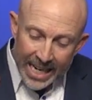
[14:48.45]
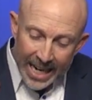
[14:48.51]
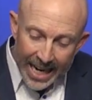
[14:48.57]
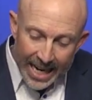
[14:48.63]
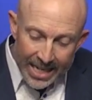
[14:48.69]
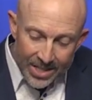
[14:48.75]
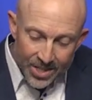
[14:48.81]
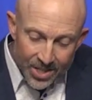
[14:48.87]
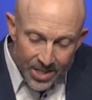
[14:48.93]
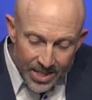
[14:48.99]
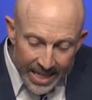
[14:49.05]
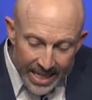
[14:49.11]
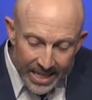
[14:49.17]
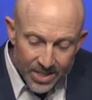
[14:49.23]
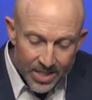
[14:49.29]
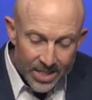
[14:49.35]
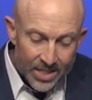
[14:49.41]
and
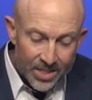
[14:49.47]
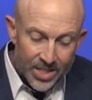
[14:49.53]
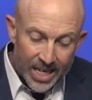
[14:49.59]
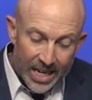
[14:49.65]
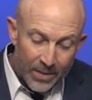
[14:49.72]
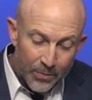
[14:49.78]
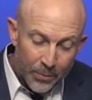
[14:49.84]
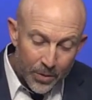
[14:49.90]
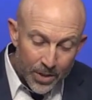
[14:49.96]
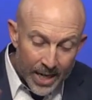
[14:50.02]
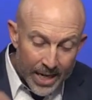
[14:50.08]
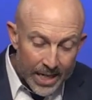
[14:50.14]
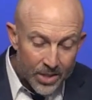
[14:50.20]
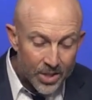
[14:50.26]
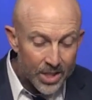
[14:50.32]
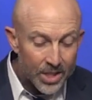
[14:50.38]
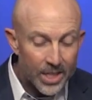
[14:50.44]
seasons and for
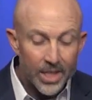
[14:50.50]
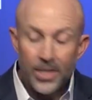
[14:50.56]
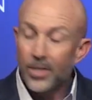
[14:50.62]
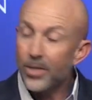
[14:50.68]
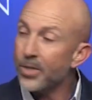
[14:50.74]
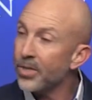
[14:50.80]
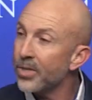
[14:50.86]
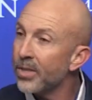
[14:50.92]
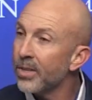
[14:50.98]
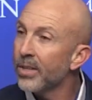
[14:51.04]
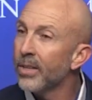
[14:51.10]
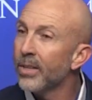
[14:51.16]
days and years.